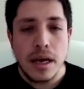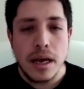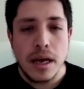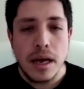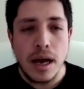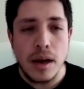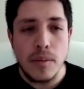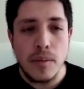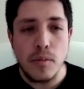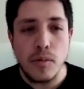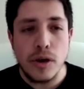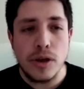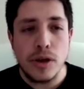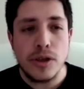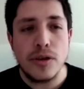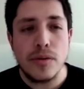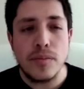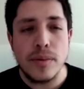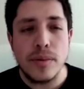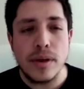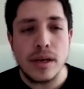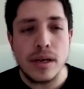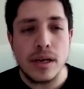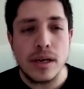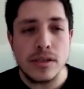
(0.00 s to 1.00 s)
"I'm with you
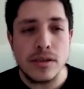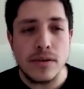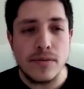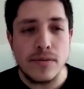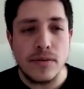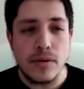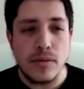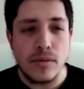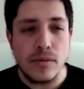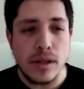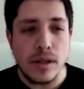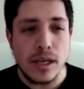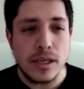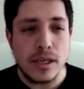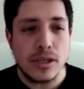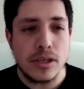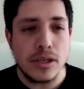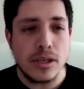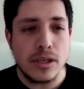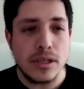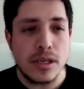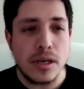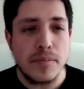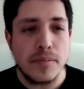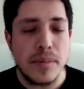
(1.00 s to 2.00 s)
because of the
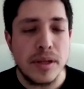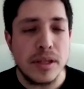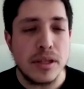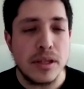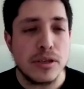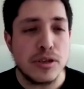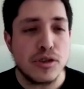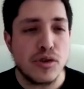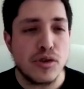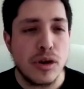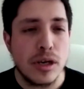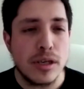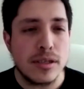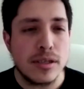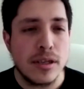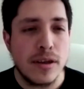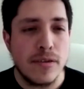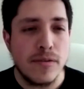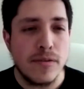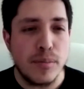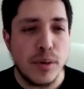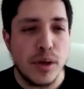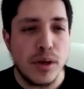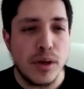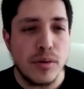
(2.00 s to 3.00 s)
relationship and the trust
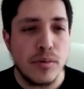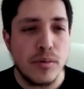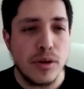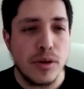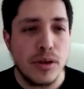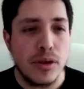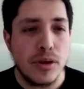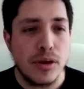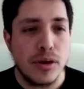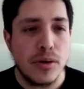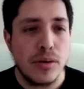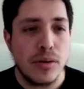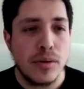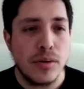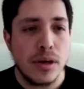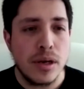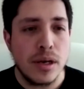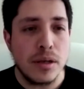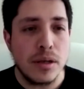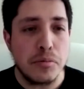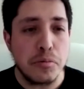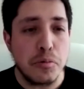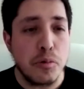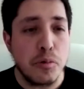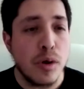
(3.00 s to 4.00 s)
I've built with you
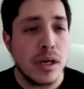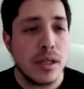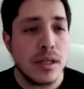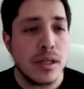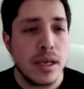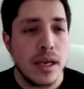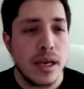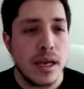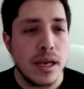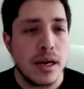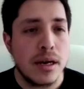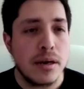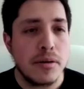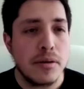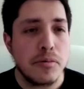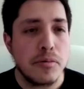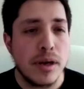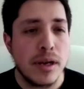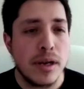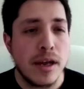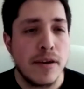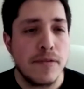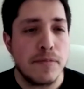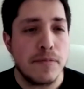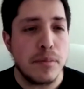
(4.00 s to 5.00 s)
in 1 year,
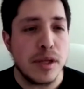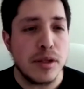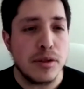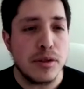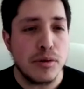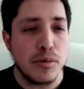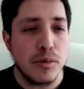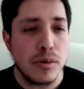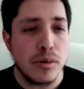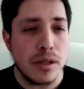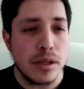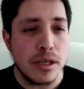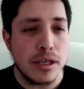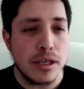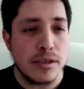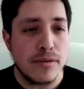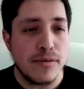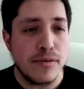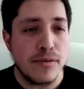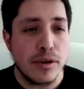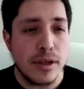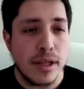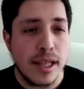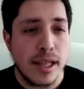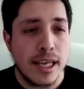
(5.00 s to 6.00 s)
when I've been doing this
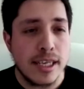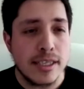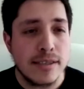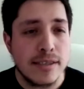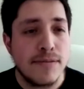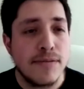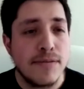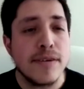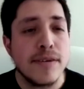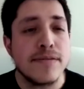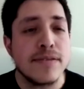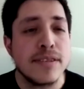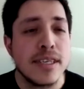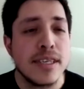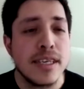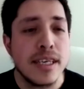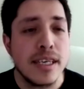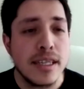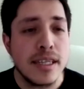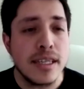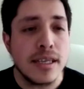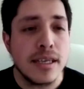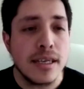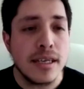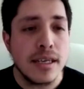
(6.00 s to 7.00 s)
for the last
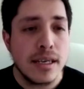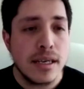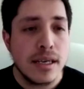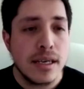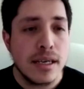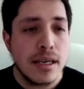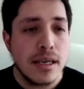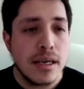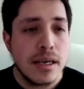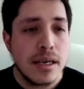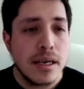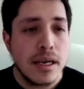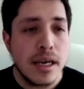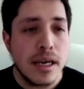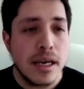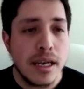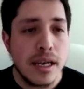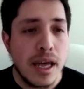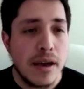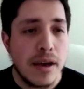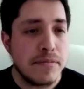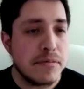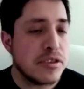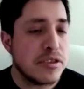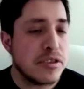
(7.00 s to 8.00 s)
15, and
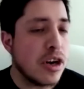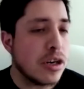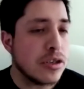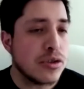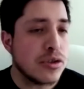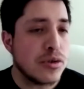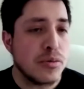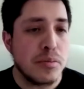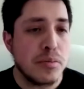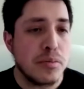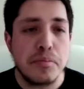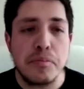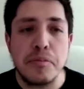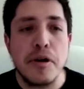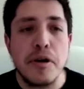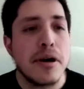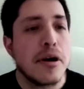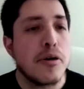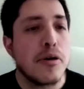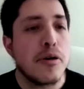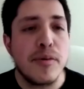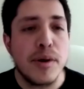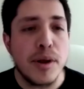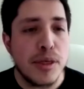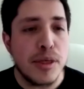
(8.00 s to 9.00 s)
I've talked to
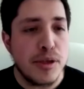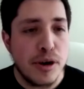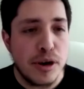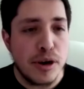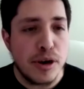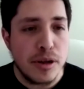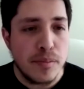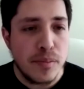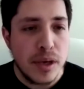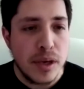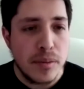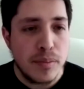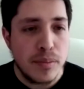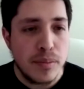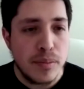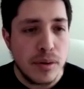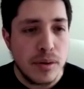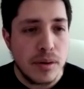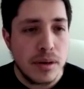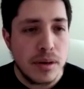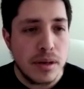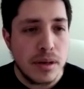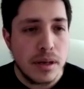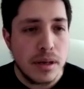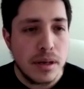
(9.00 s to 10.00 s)
over 30 people.
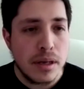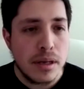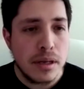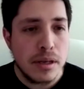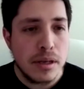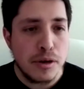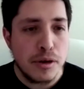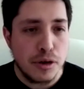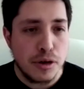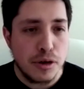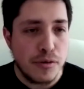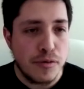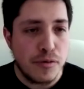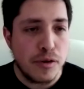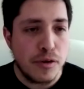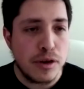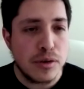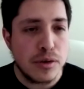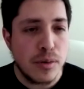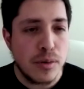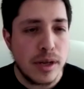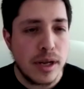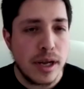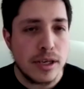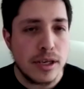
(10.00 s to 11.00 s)
You're the
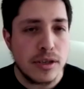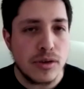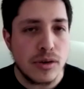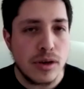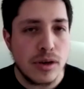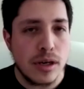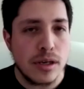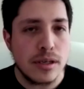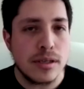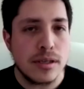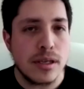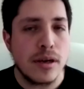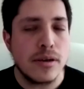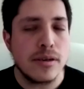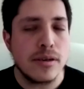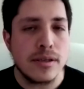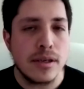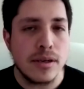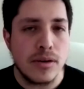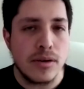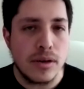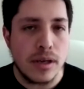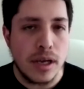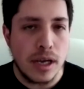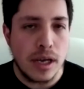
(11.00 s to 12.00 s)
first one I trust." I was
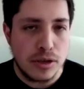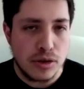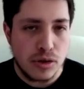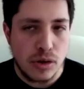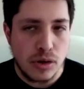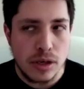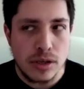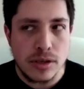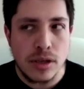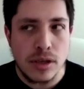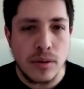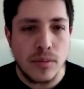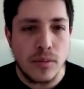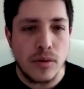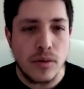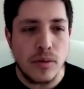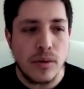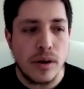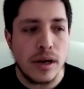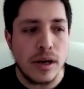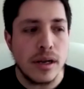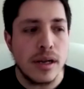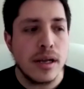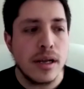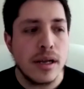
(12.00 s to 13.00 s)
like, "Okay, trust number
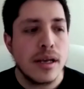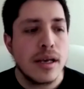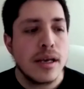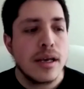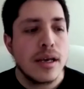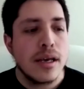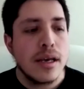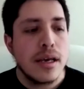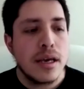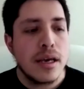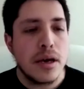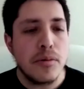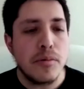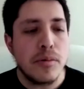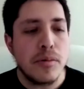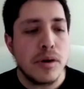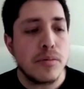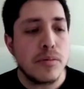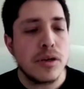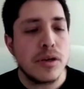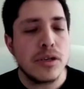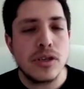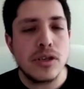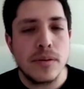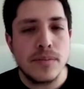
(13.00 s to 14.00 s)
one." And when
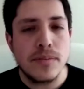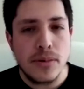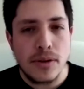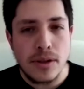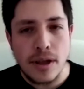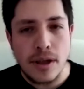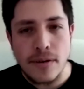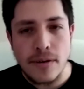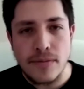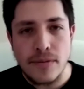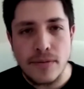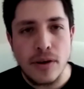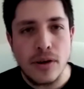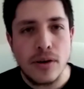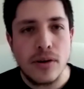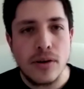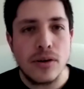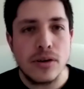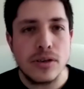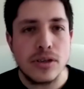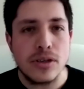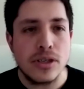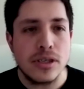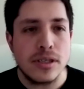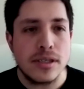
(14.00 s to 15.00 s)
we jumped on that phone
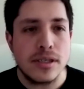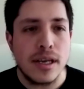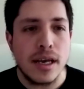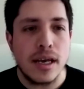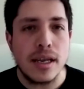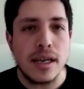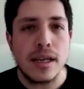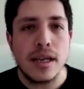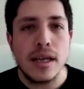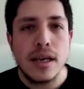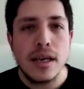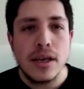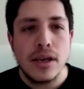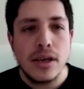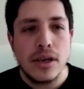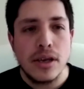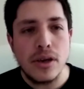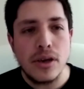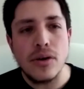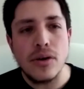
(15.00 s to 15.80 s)
call, she said, "You